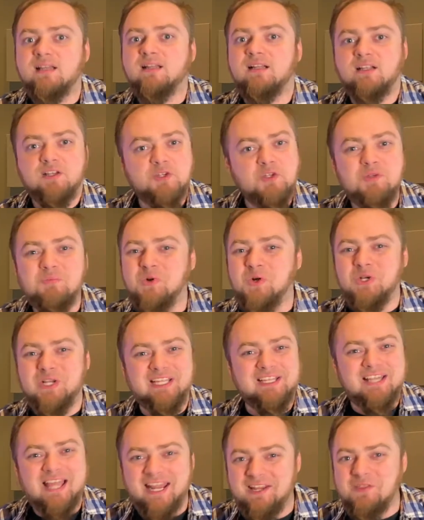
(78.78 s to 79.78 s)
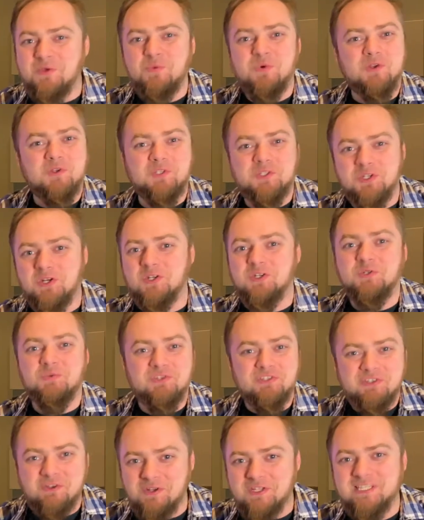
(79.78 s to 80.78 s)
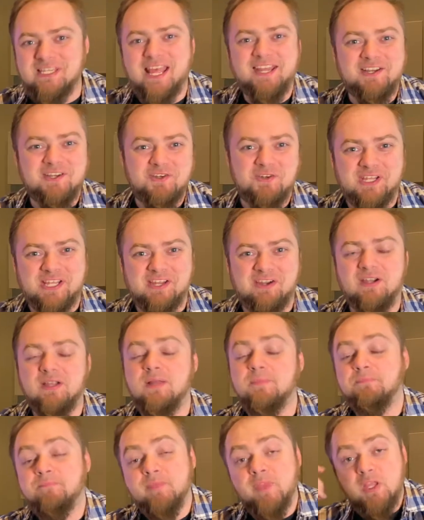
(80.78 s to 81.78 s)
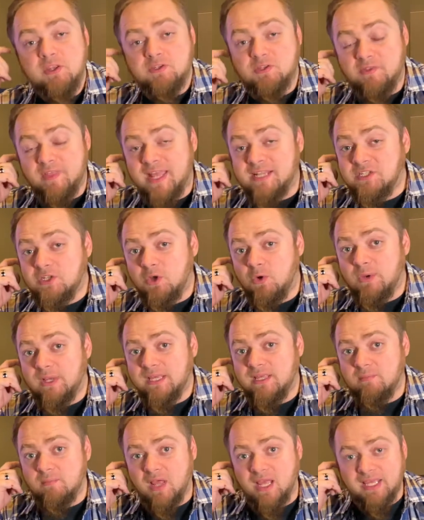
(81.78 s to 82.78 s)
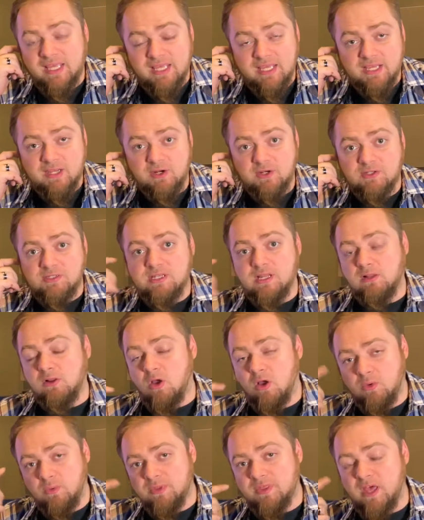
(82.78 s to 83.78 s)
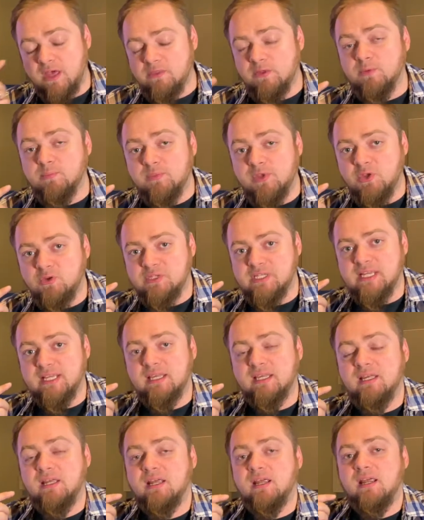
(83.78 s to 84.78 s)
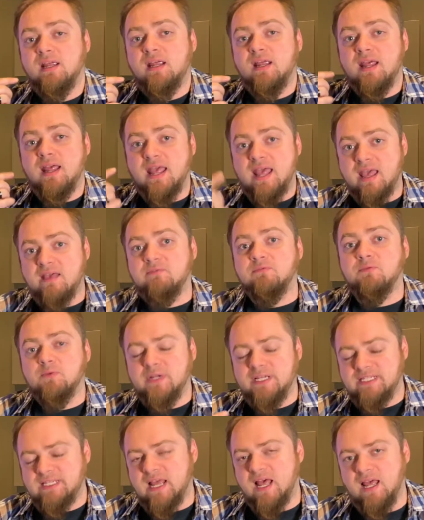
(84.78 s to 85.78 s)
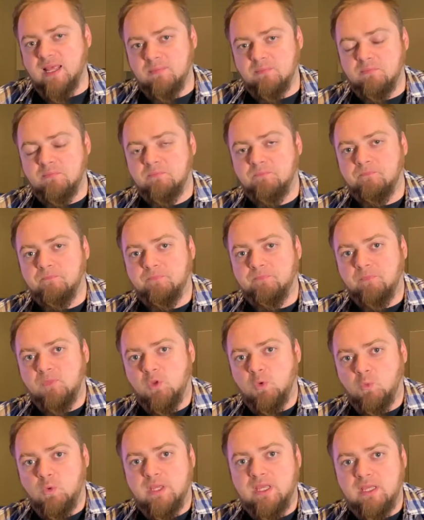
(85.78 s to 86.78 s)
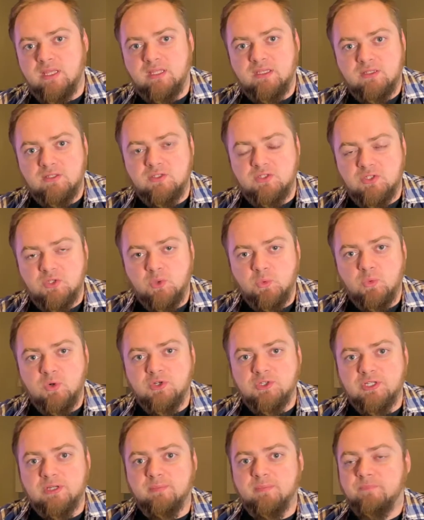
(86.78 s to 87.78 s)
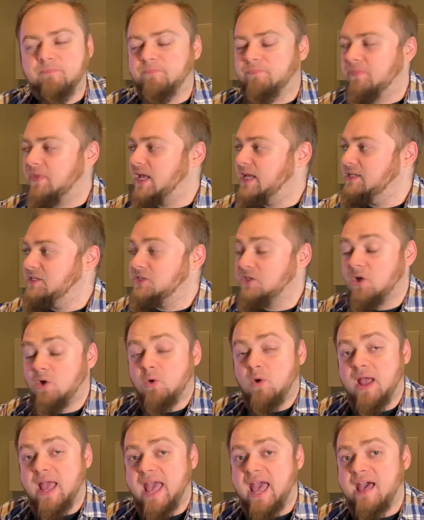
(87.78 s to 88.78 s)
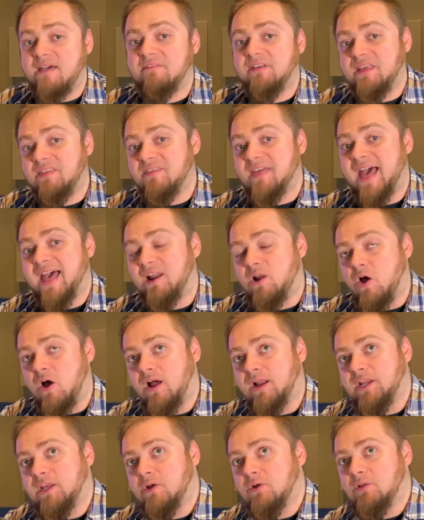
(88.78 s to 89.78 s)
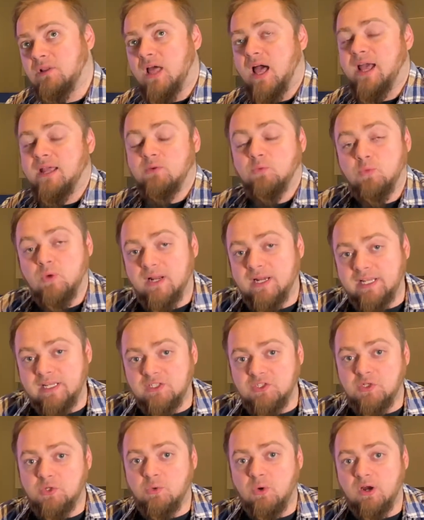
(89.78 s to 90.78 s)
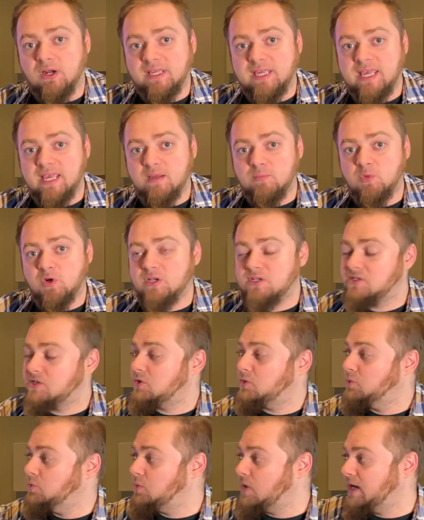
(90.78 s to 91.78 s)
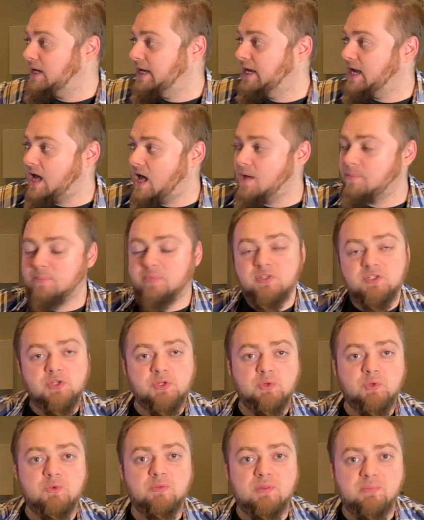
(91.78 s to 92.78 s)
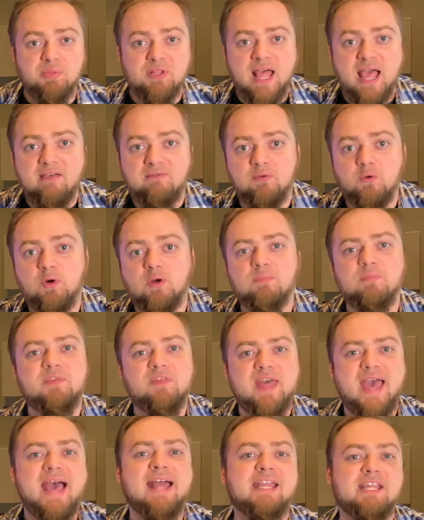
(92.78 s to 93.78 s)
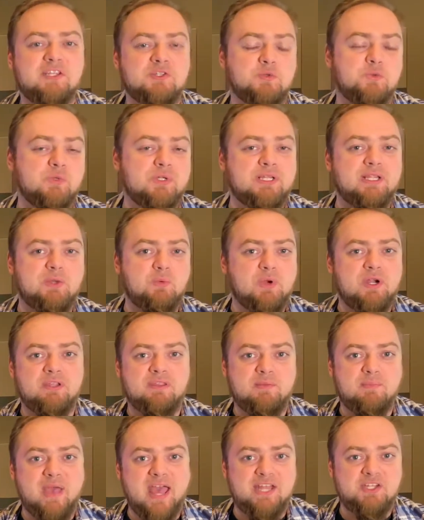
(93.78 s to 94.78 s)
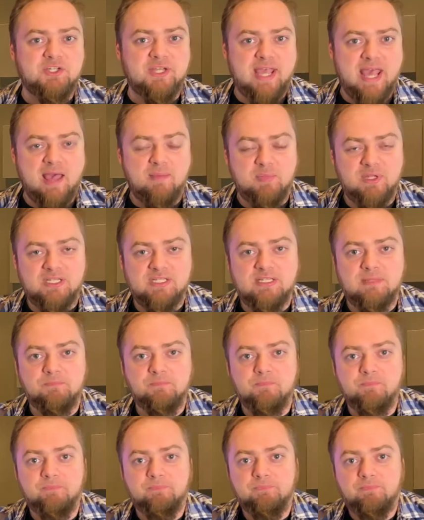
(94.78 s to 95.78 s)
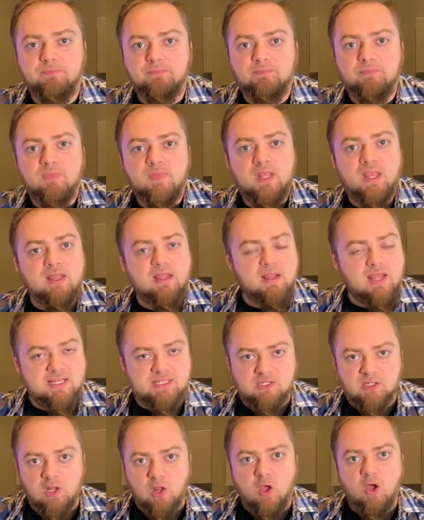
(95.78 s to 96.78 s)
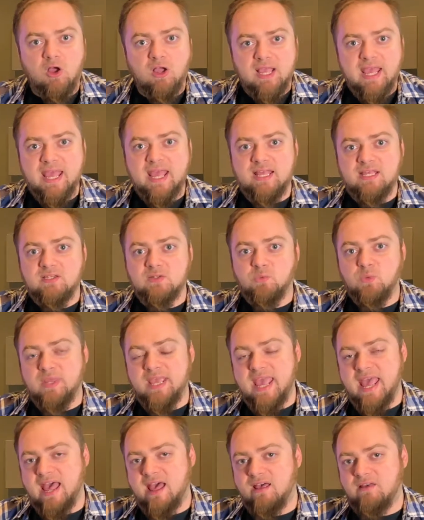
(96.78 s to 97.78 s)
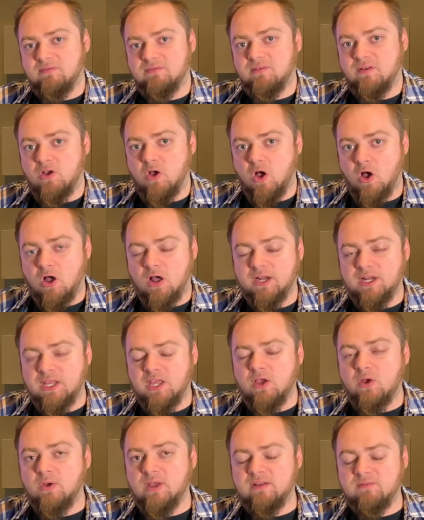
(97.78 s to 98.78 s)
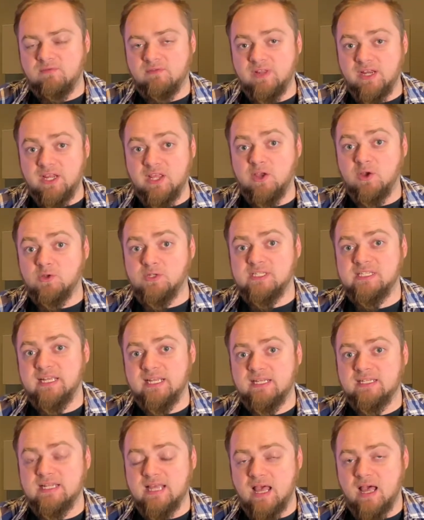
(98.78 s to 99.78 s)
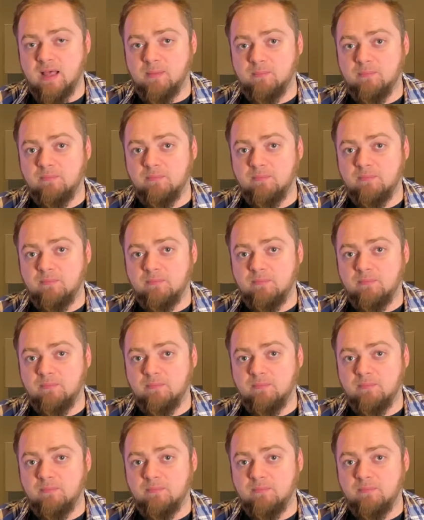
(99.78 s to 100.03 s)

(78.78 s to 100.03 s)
Good morning, Light of the World Church. We're so excited you're here. So that's going in my ears along with other music every time we do worship. And so having that audio line running to our cameras, running up to the platform, that is really where the magic happens. As long as we have audio and video synced up,